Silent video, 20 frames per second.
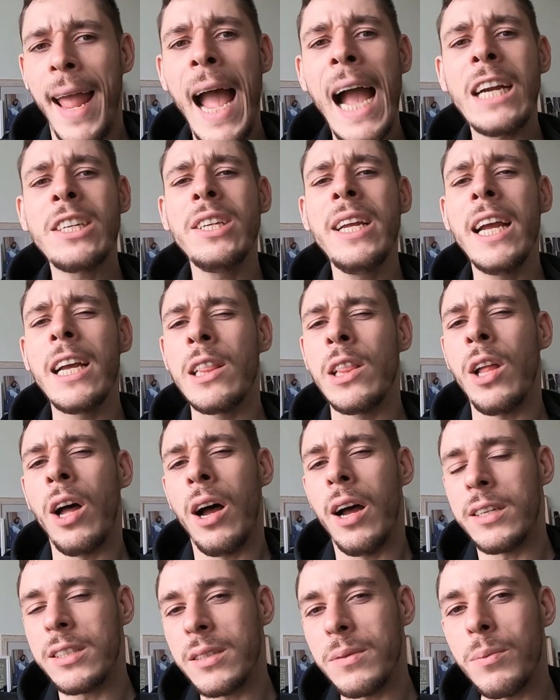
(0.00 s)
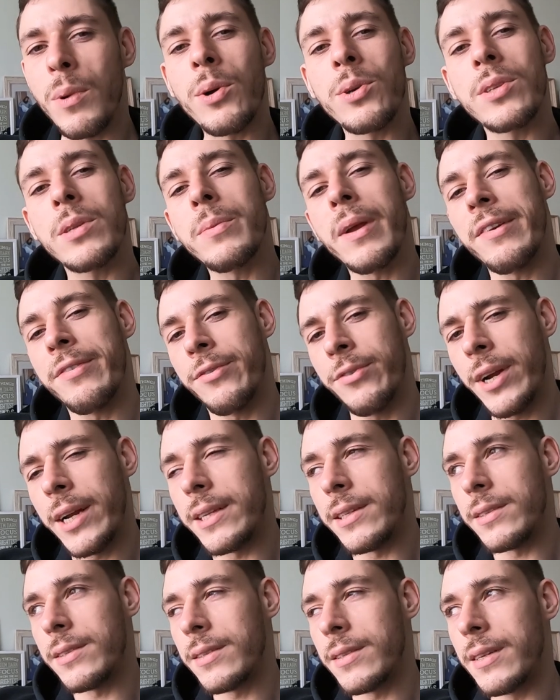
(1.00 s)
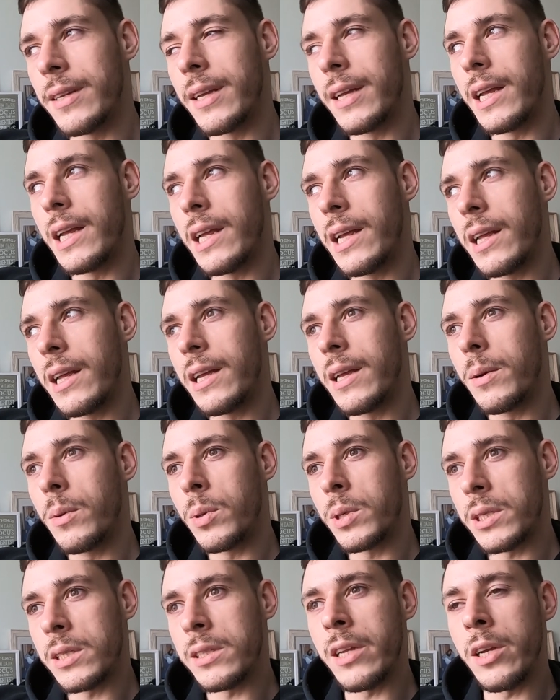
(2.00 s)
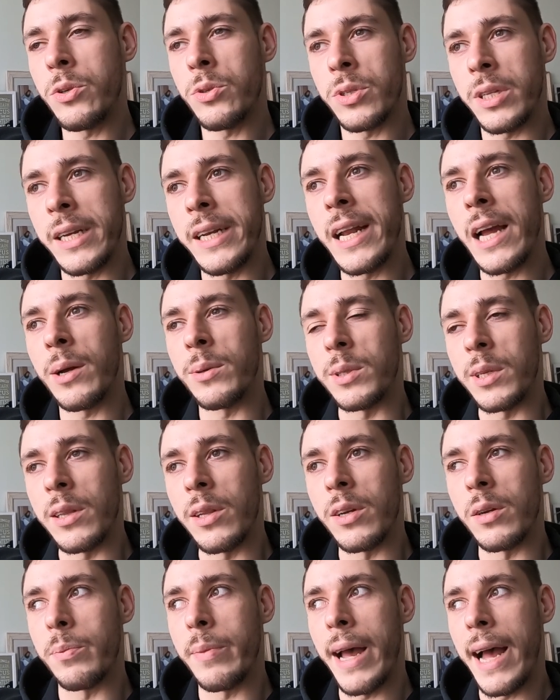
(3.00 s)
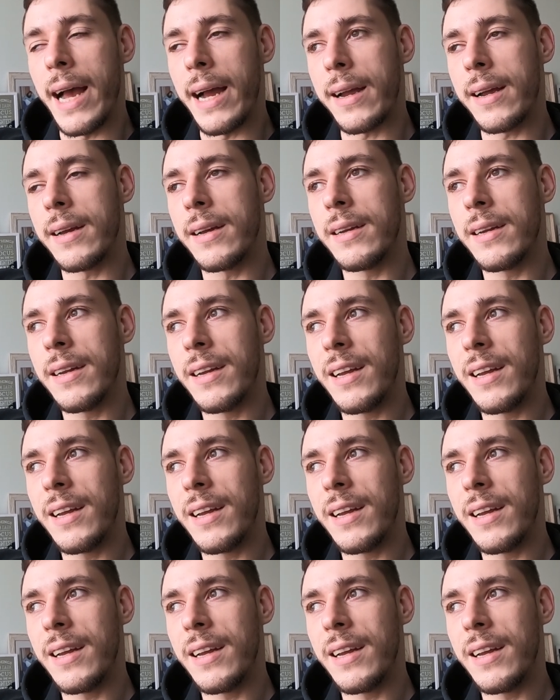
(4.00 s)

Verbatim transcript: actually I lost most of my friends, which is interesting now to look back,